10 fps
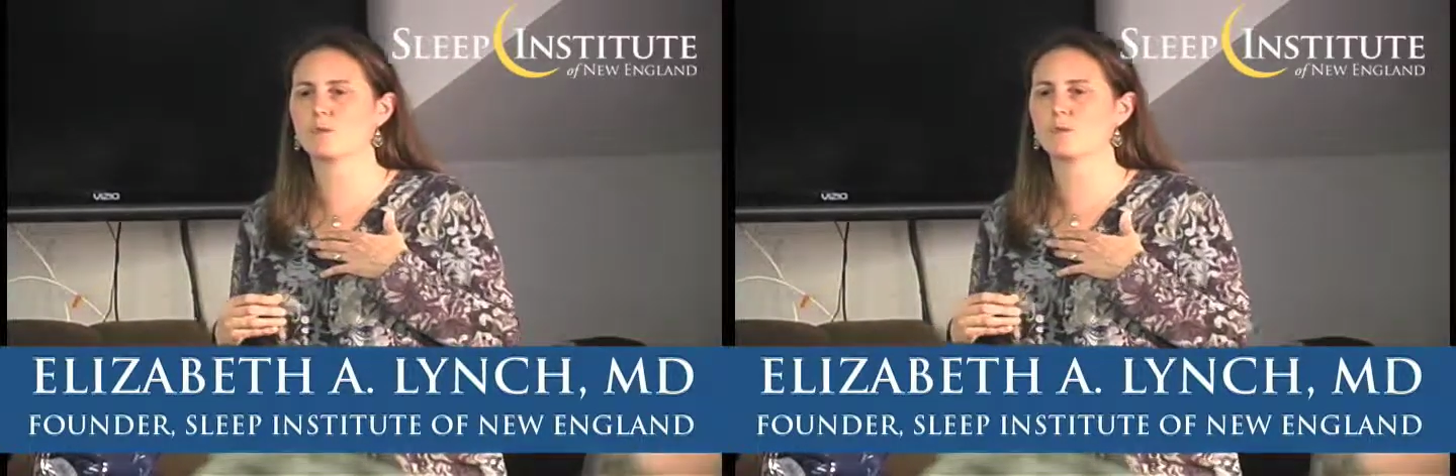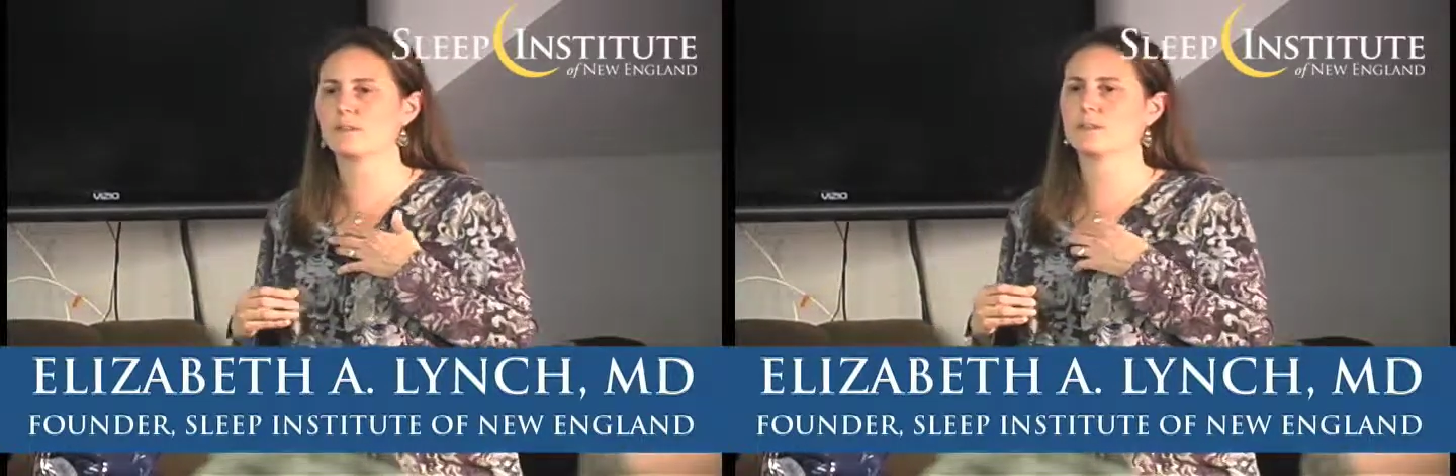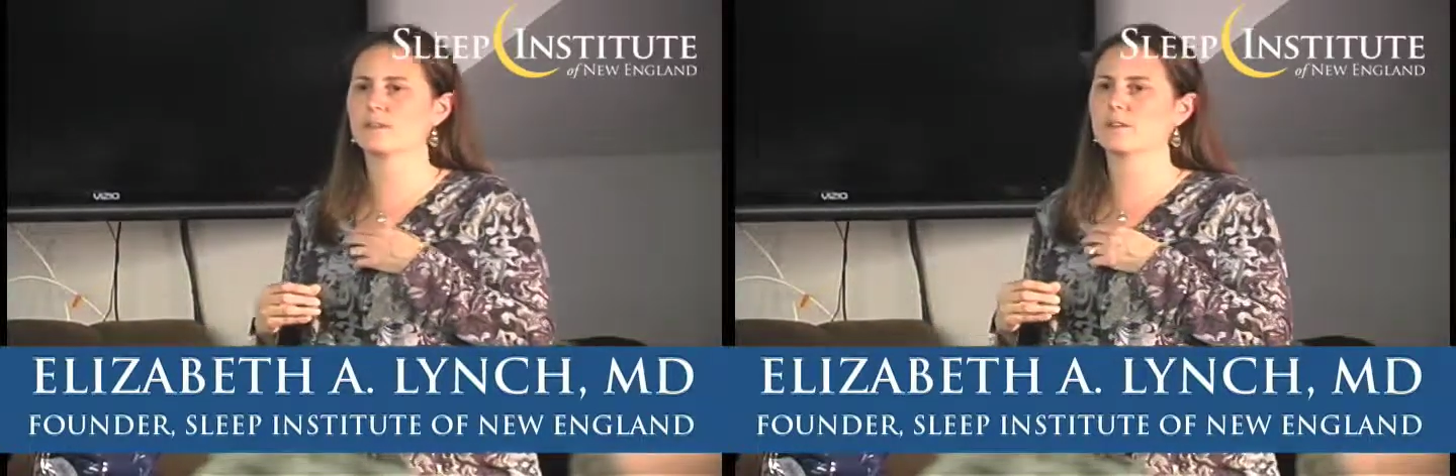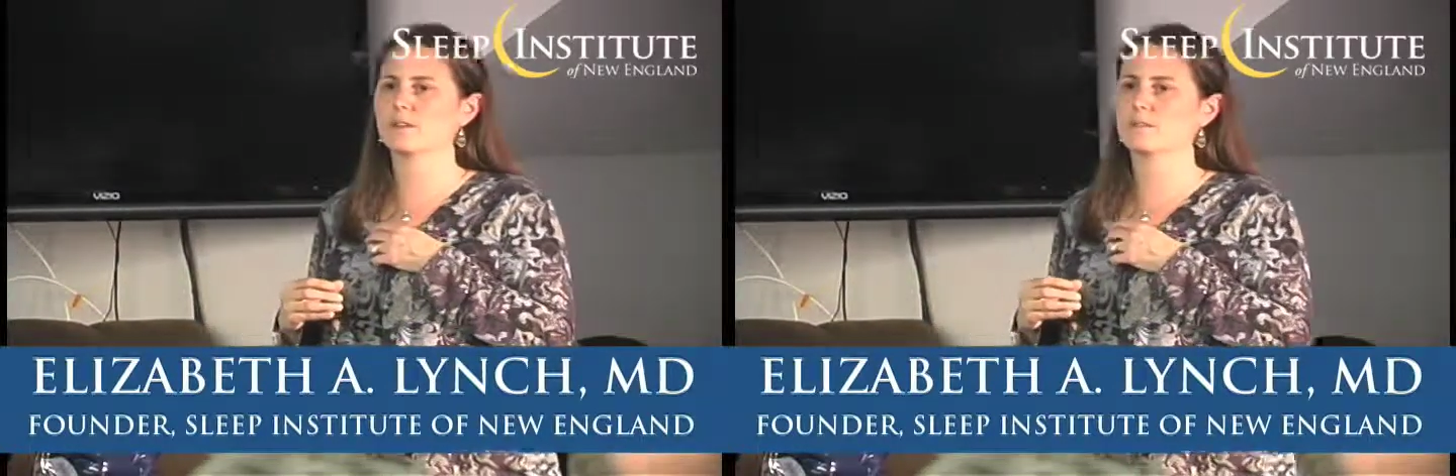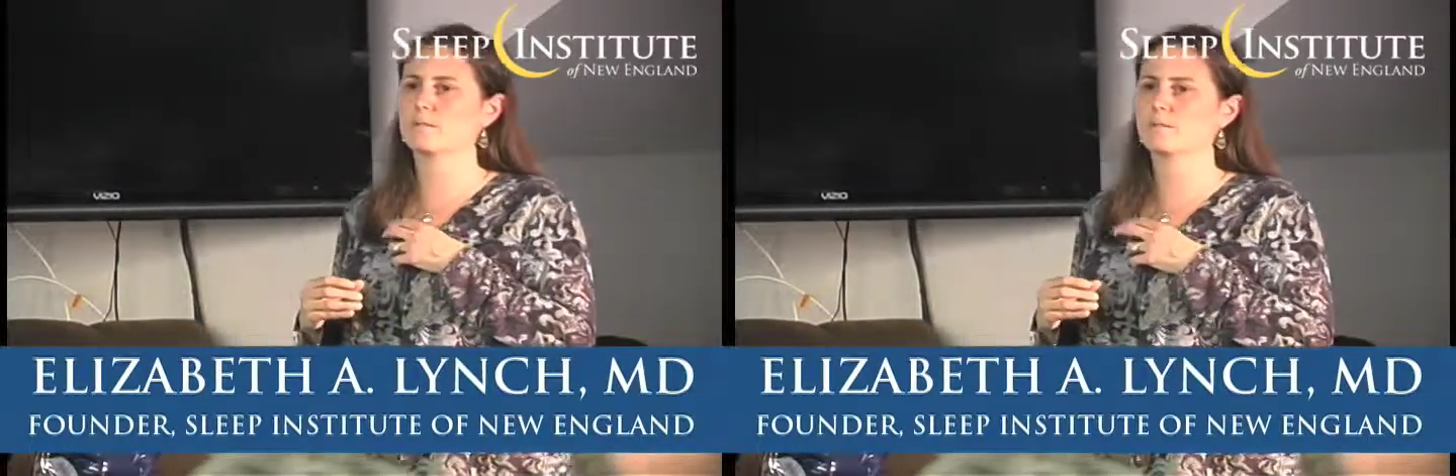would
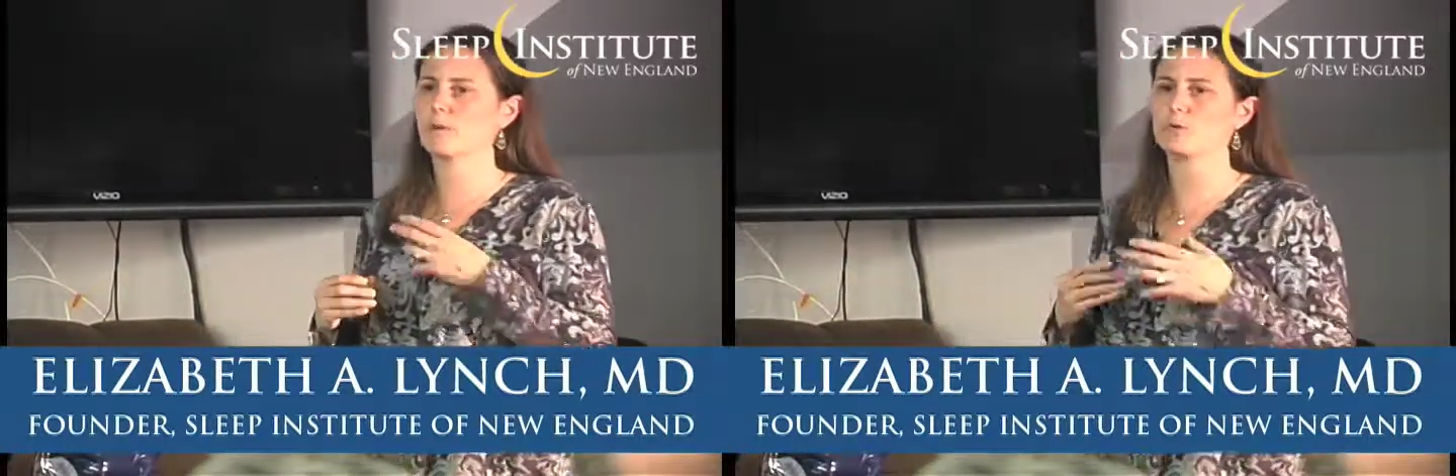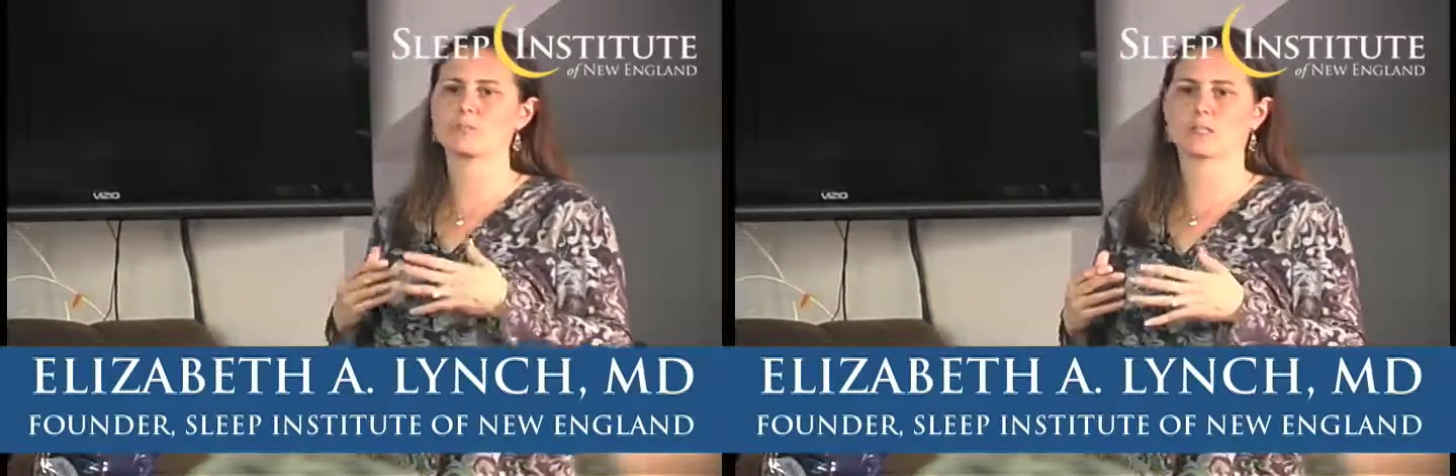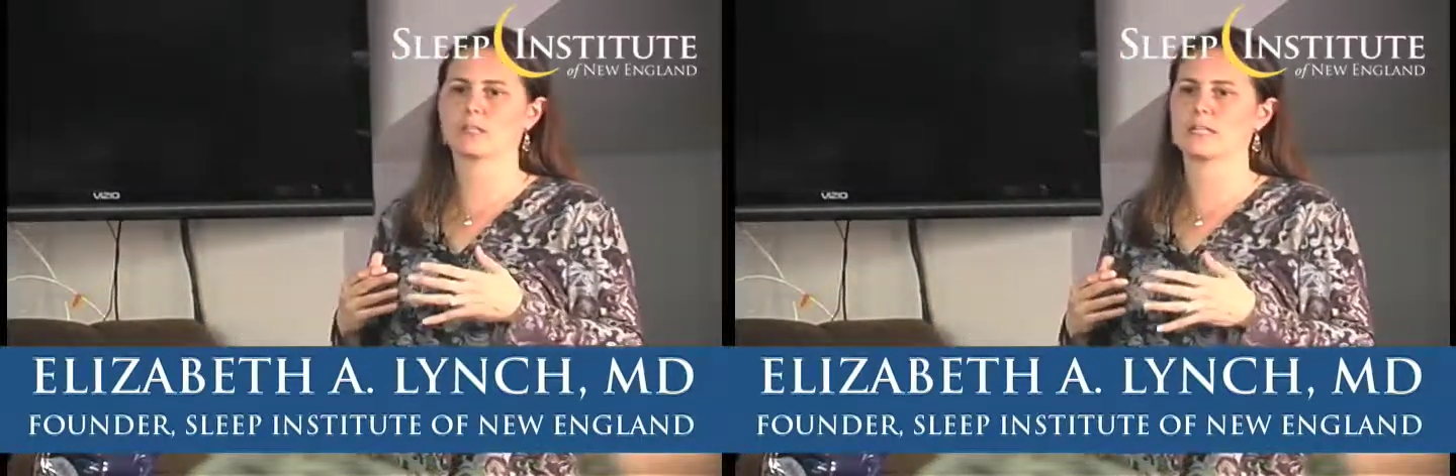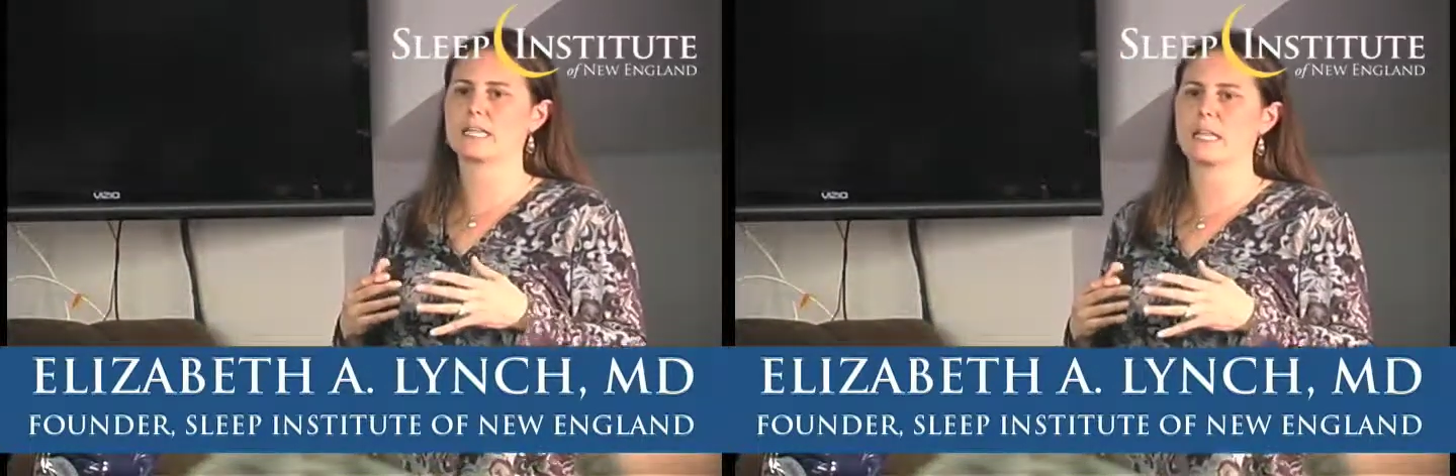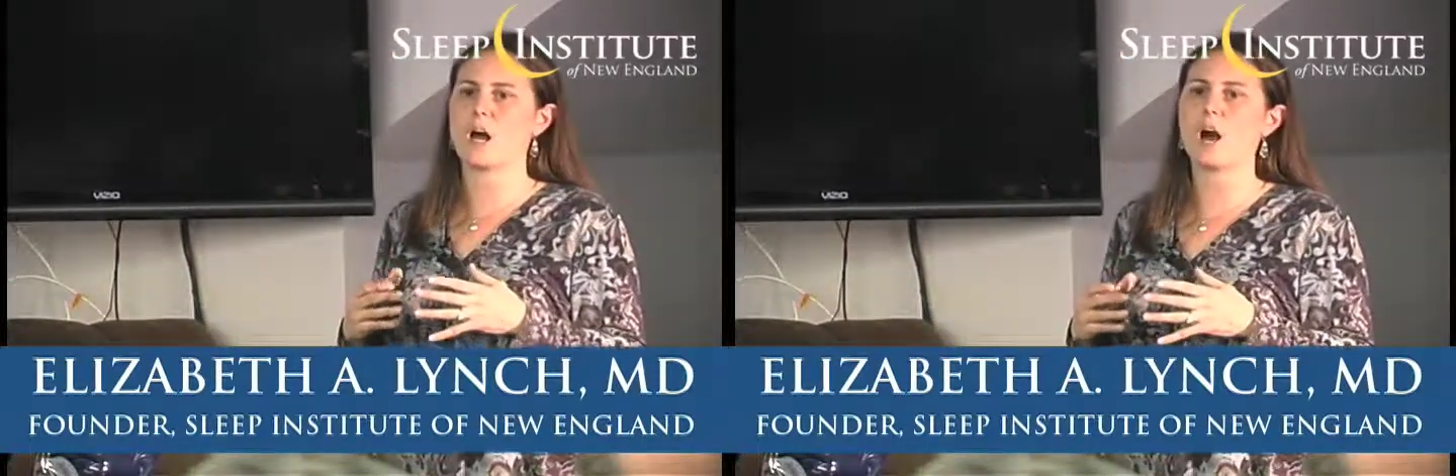
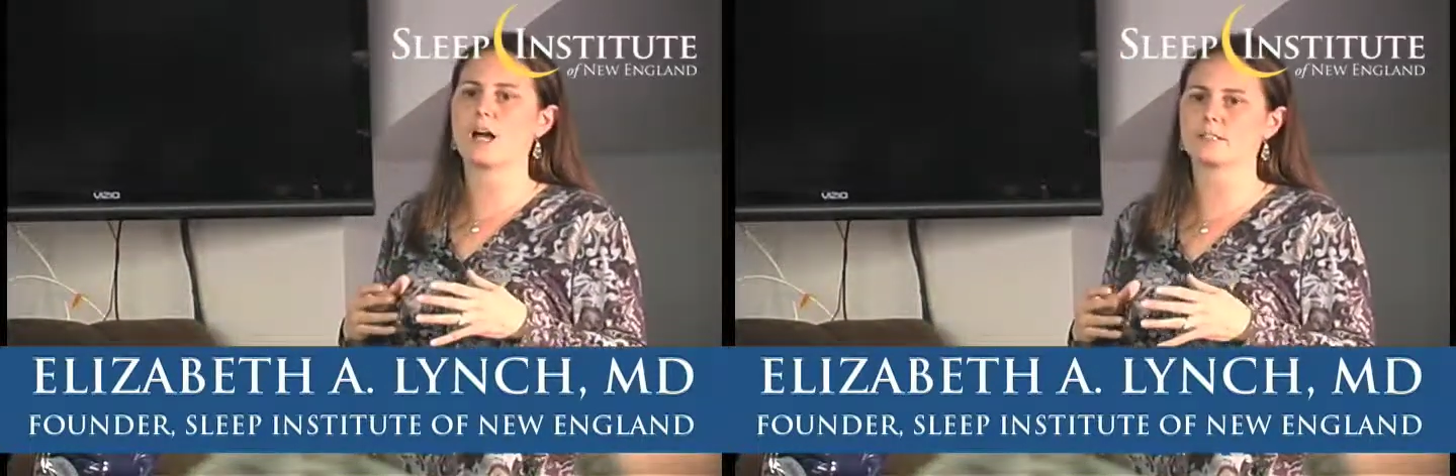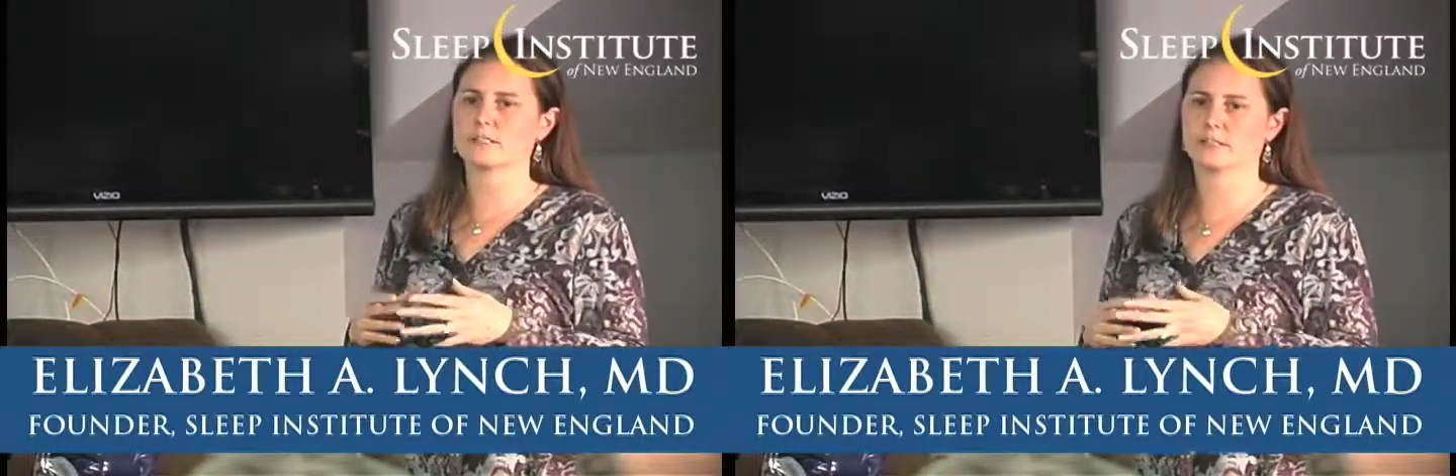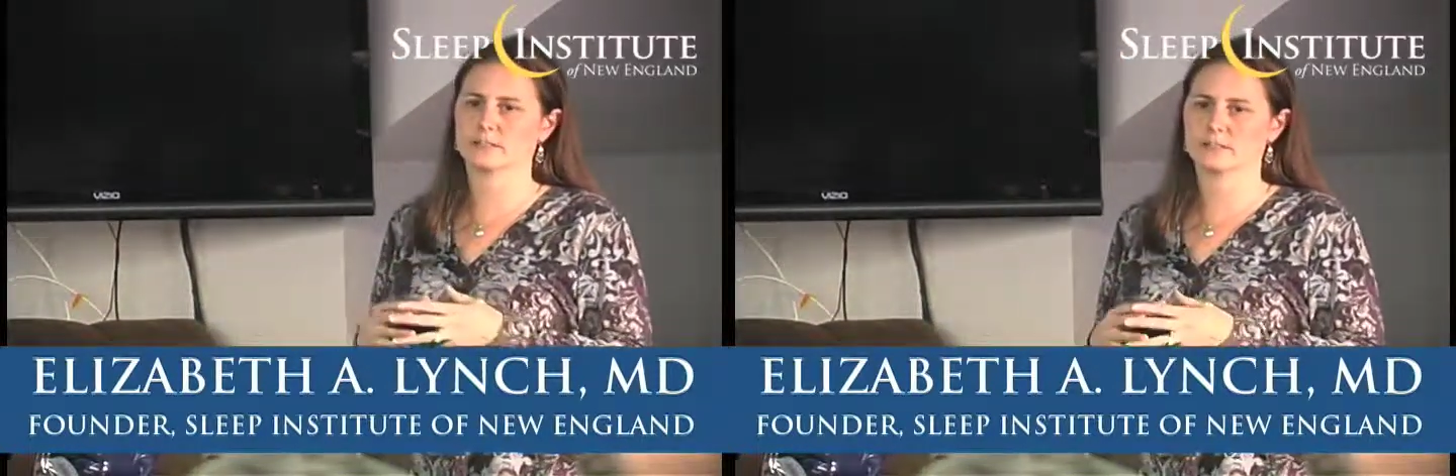personally not